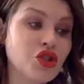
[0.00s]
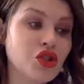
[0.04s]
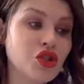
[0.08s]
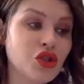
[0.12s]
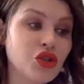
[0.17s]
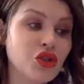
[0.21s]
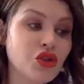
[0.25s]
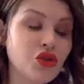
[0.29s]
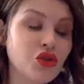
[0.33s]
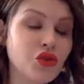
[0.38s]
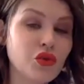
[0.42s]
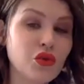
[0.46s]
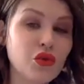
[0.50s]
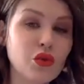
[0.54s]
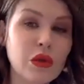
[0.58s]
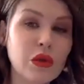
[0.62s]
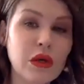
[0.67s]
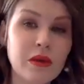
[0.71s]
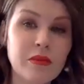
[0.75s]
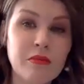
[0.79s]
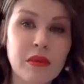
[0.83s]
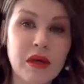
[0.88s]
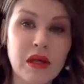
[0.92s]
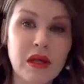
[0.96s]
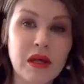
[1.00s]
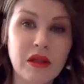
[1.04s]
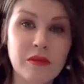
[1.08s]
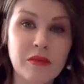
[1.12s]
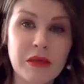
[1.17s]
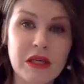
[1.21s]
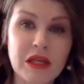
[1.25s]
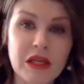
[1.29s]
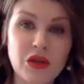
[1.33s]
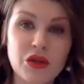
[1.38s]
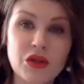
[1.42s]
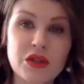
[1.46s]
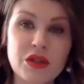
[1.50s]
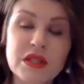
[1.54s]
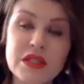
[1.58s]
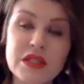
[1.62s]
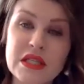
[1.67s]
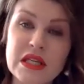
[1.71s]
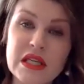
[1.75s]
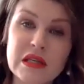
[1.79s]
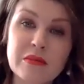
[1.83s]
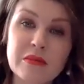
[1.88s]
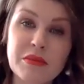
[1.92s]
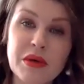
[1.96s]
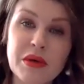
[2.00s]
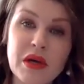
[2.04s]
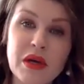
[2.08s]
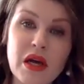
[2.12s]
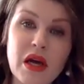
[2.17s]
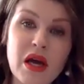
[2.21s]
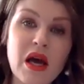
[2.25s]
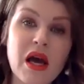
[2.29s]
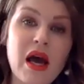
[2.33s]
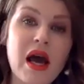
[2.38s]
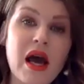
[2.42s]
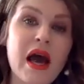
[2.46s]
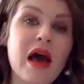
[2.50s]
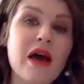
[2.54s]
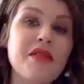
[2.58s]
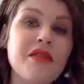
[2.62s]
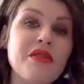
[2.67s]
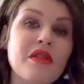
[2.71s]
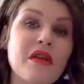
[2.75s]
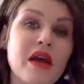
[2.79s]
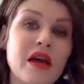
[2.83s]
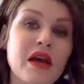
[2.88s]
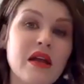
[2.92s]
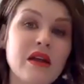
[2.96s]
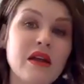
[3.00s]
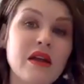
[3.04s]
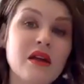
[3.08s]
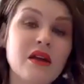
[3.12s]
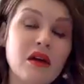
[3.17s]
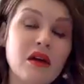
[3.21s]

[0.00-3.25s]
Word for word: two millimeters deep and then